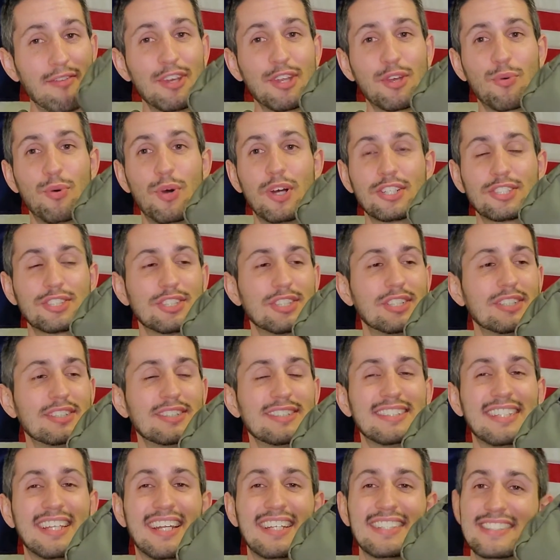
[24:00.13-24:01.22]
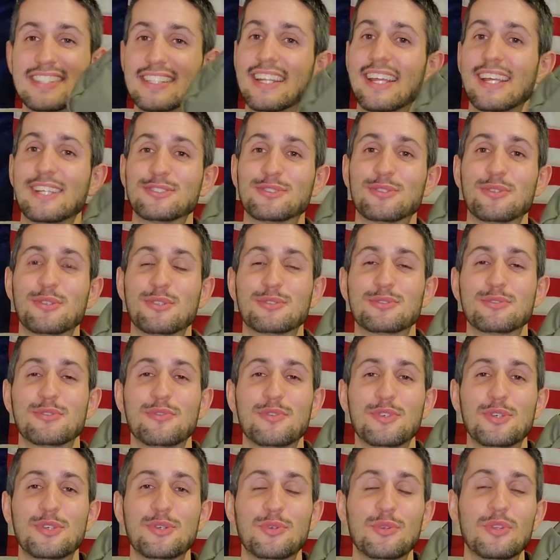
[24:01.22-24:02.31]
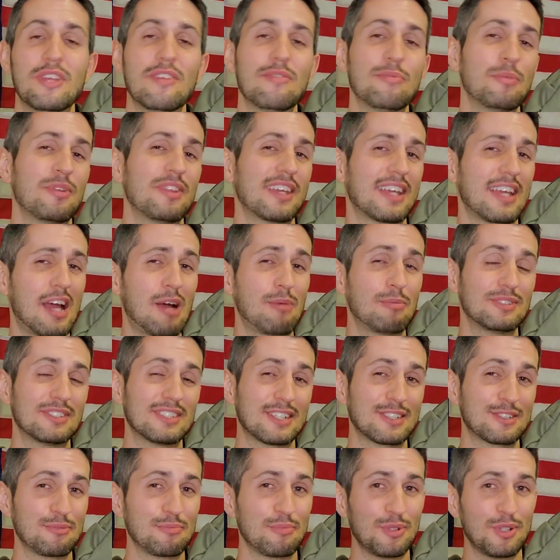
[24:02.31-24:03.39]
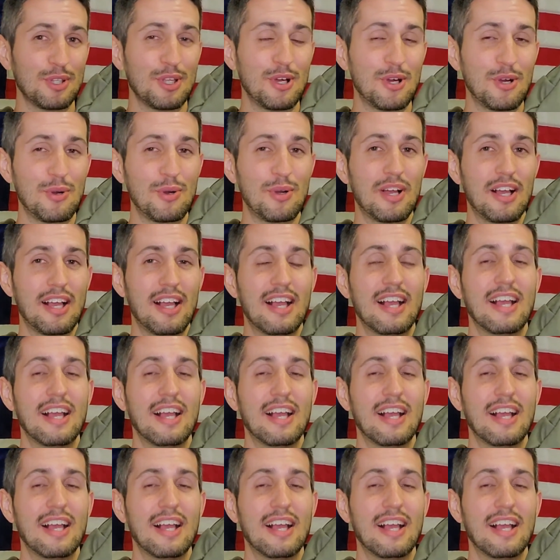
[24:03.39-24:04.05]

any questions that I didn't answer in this review, leave them in the comment section below.